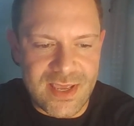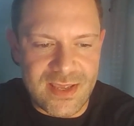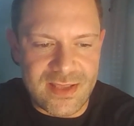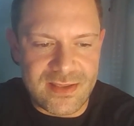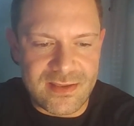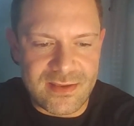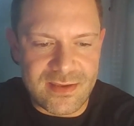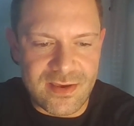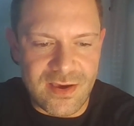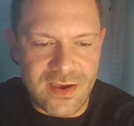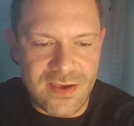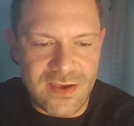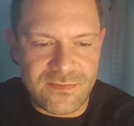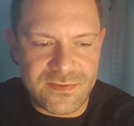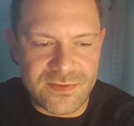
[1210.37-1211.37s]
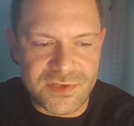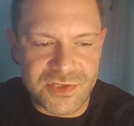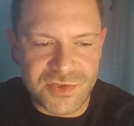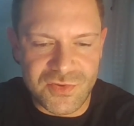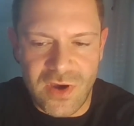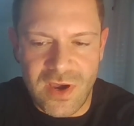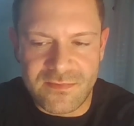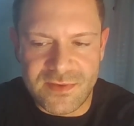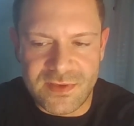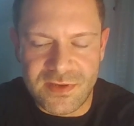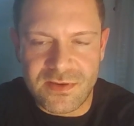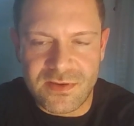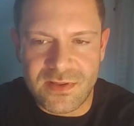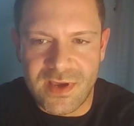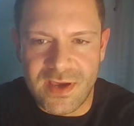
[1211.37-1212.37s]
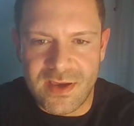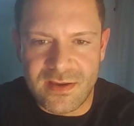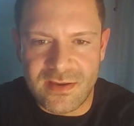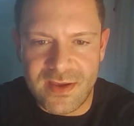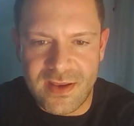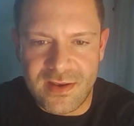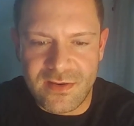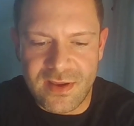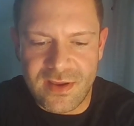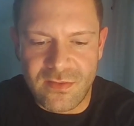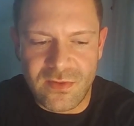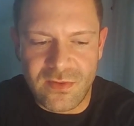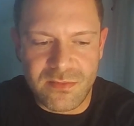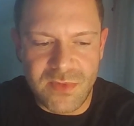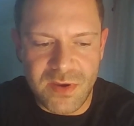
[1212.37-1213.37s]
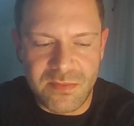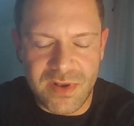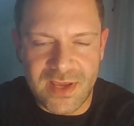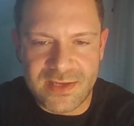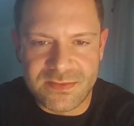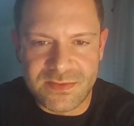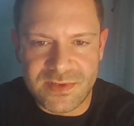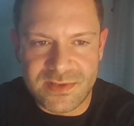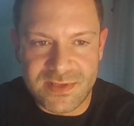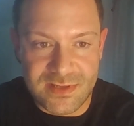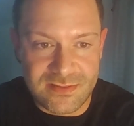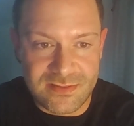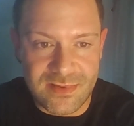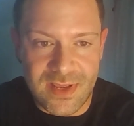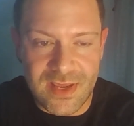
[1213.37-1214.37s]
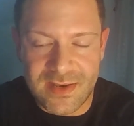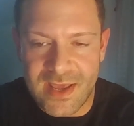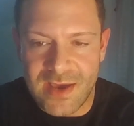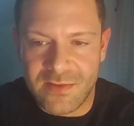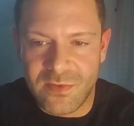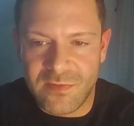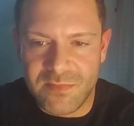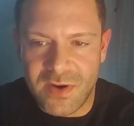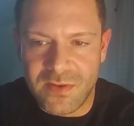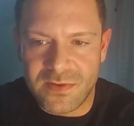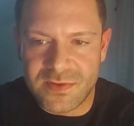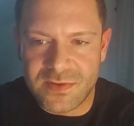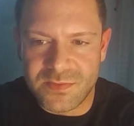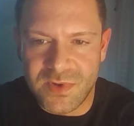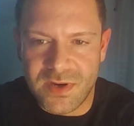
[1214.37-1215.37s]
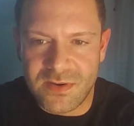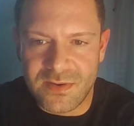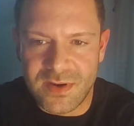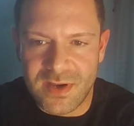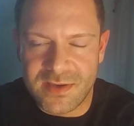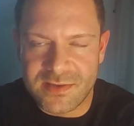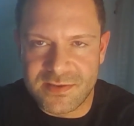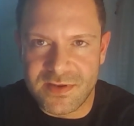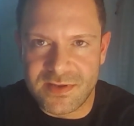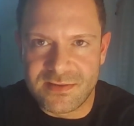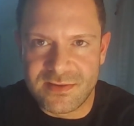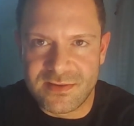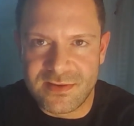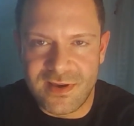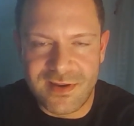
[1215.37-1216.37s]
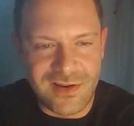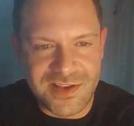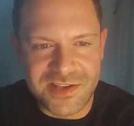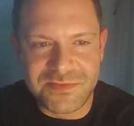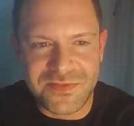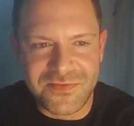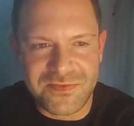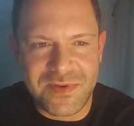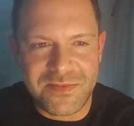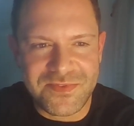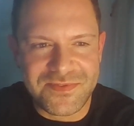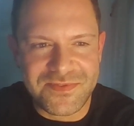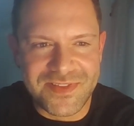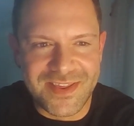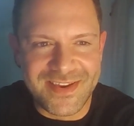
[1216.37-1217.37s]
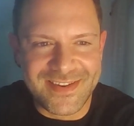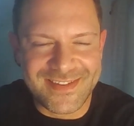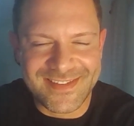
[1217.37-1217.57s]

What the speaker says: And I have strived to do that in all of my placements and now with Bulk as well. So I'd like to be remembered for that.